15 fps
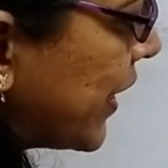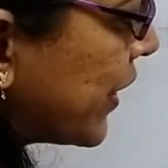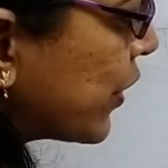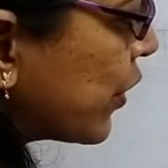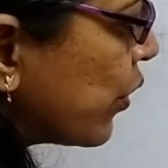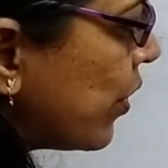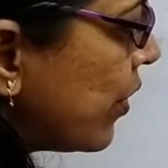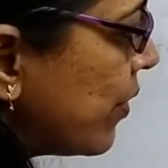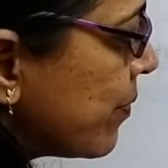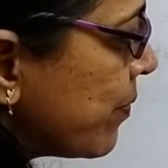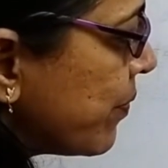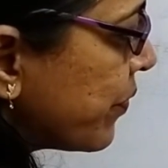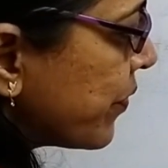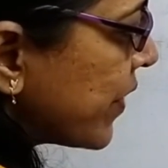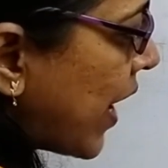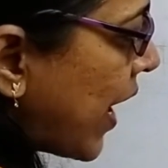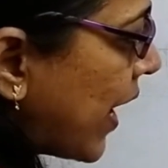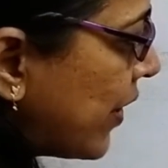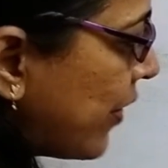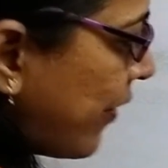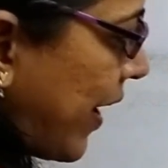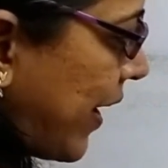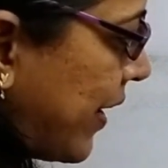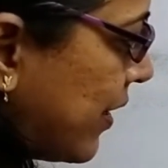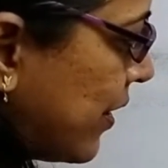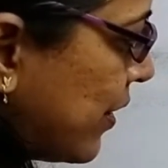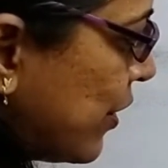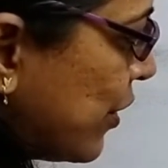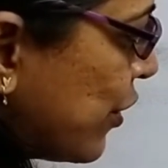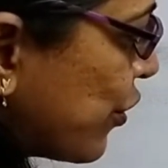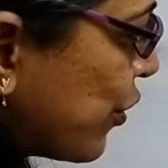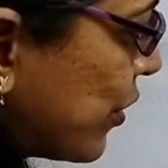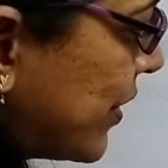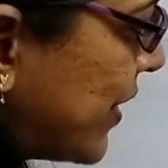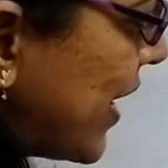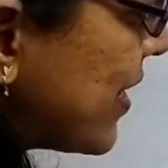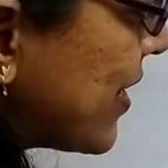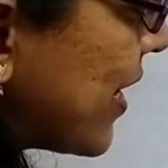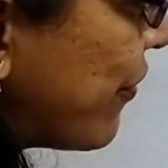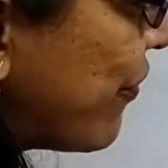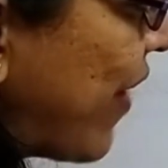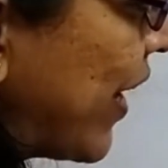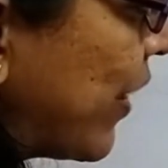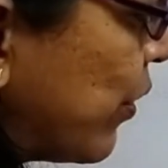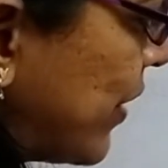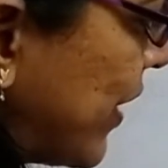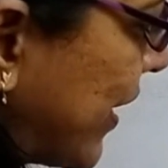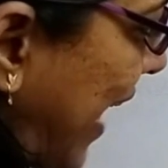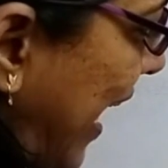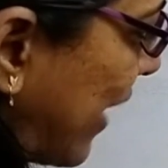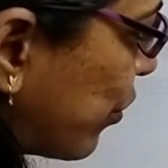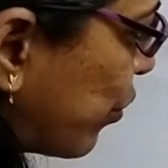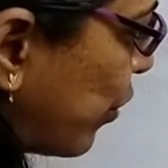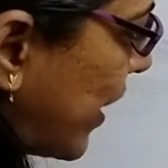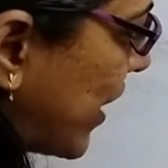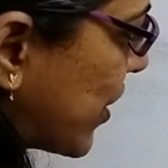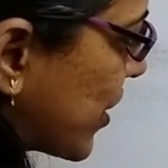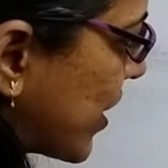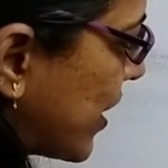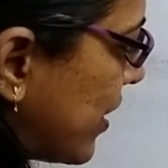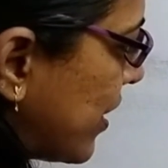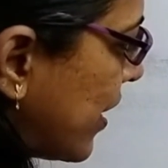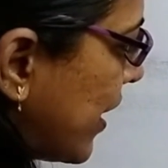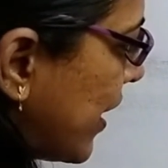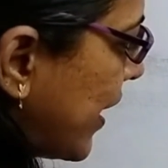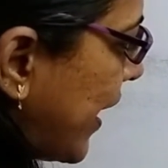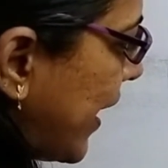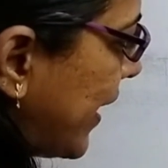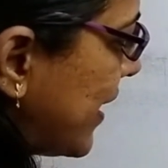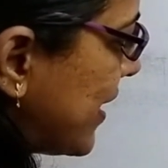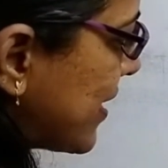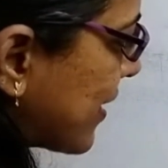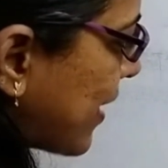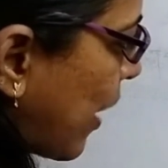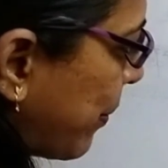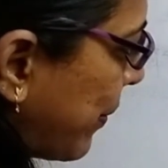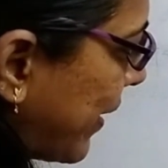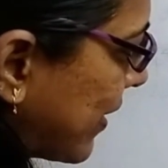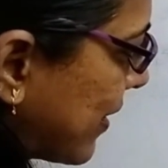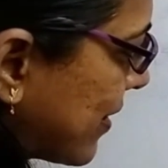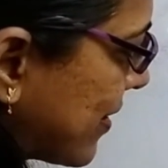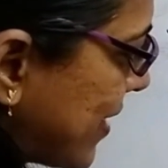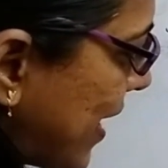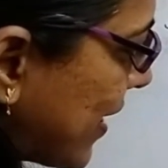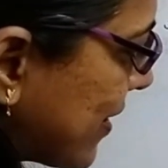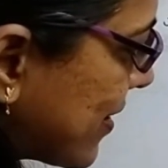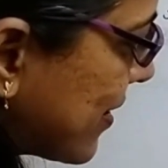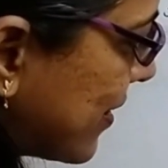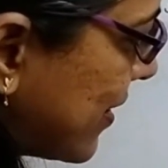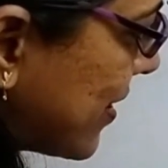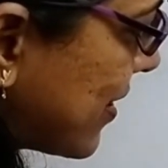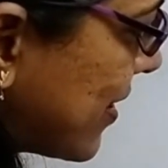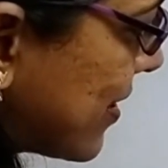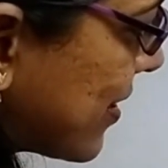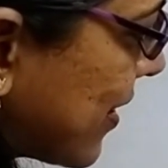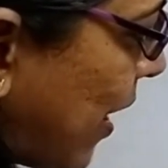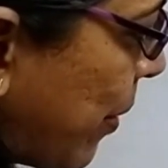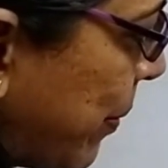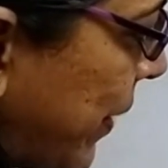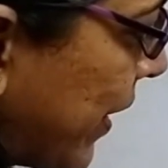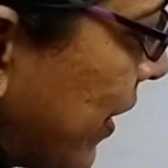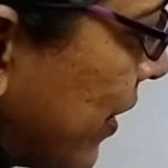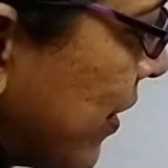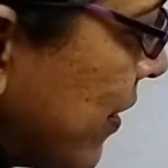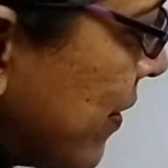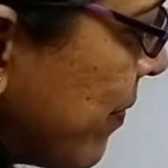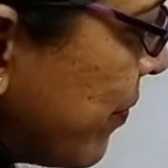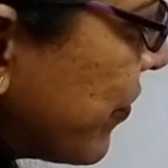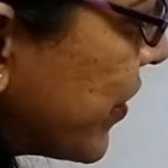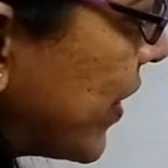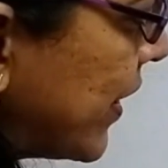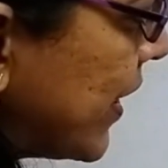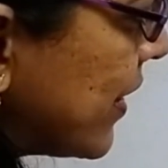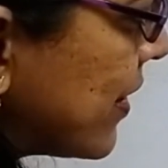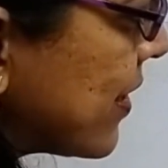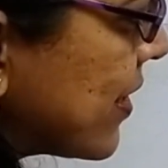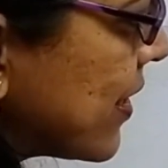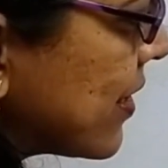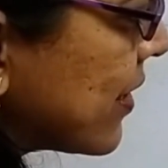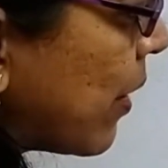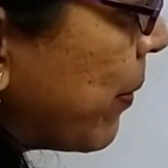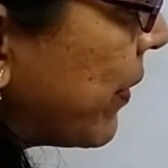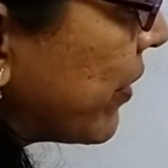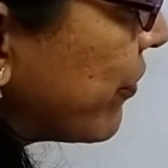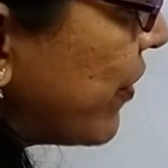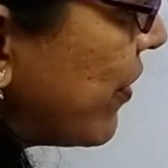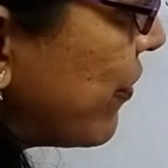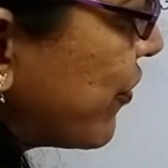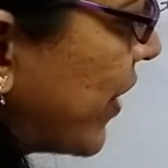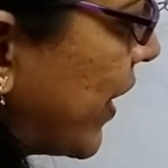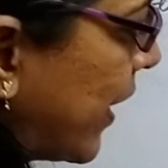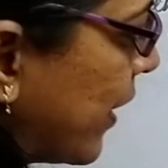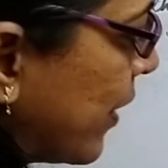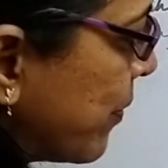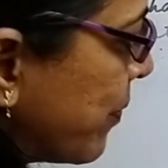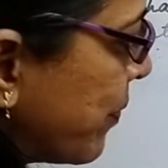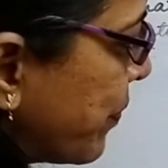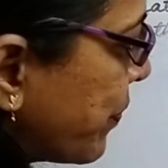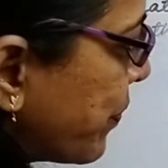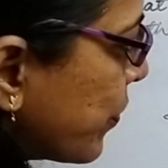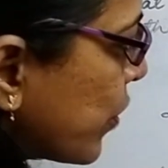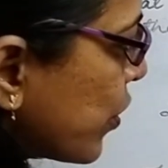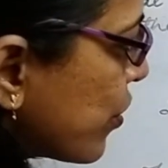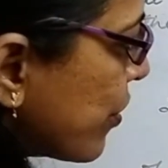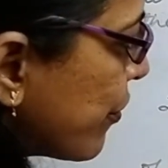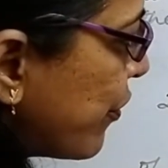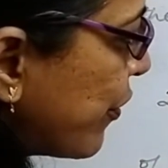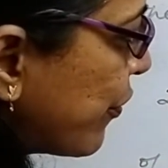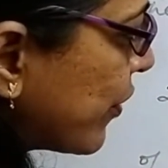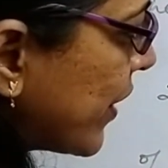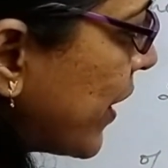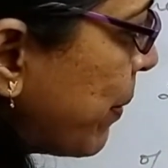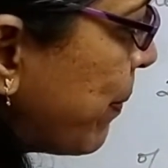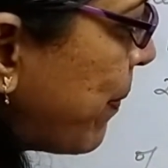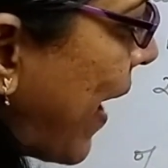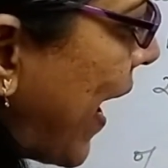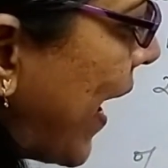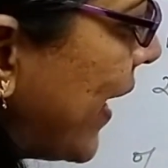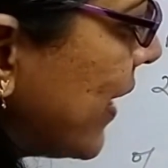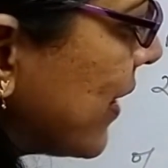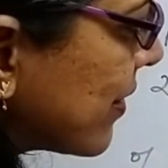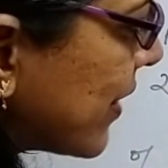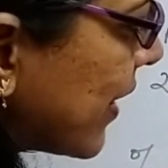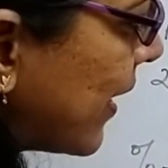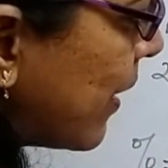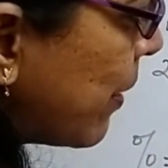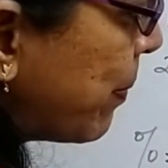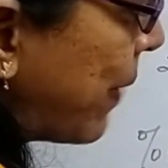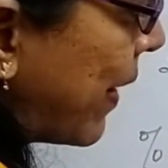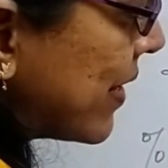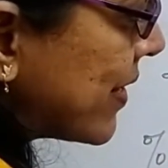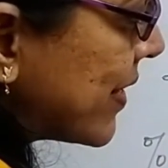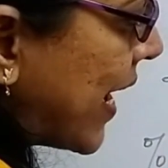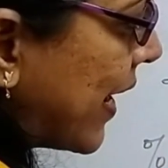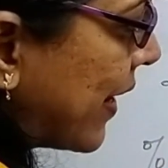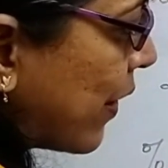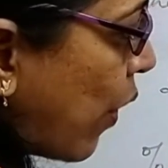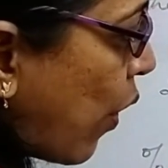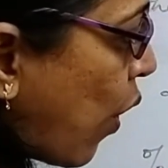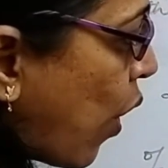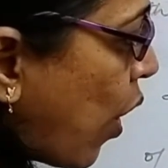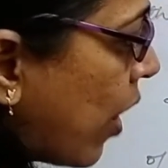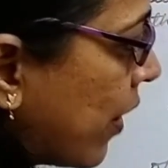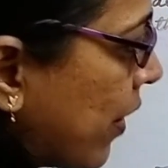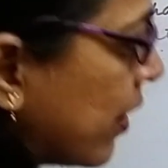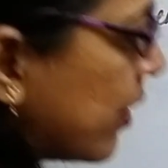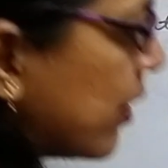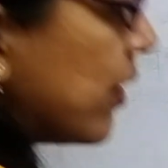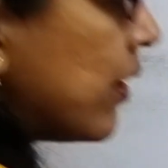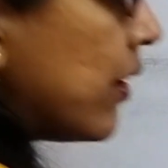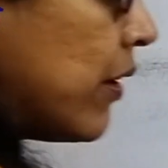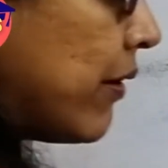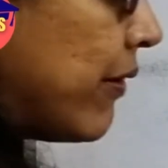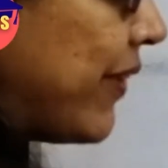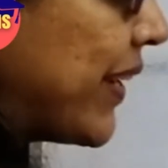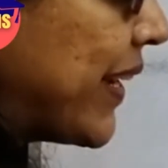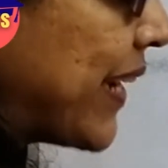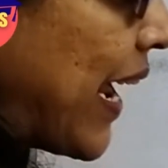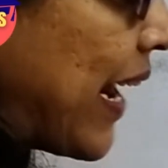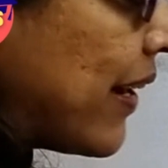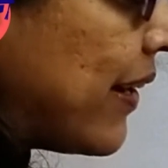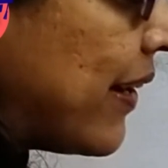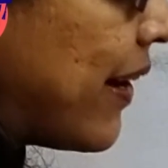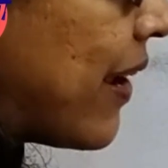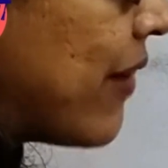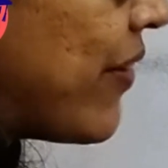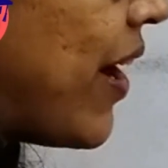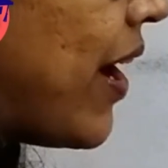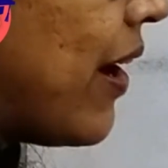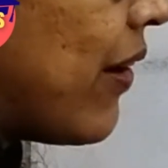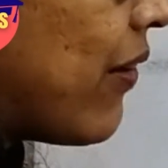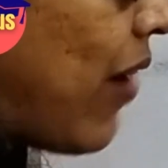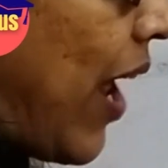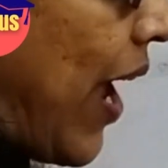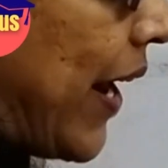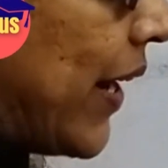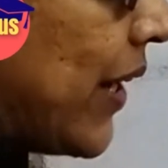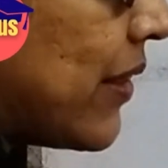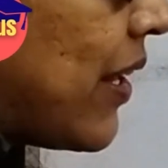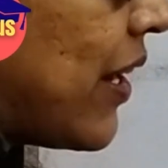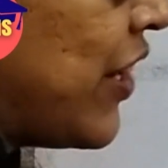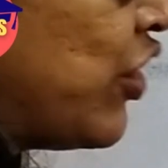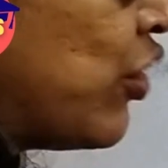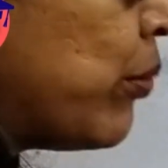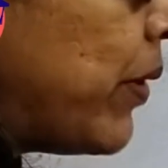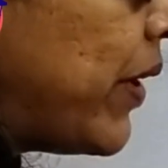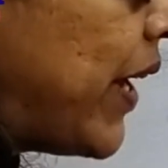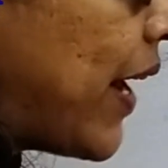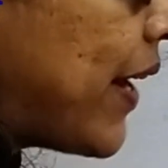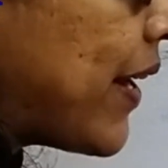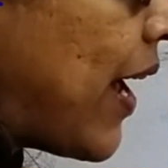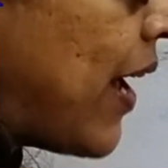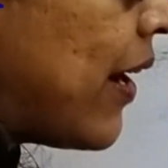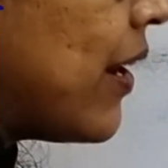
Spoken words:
100. So, this if I do the calculation, it is coming 6, this is coming 3, this is coming 50. So, 50 by 3%, or we can never write the numerator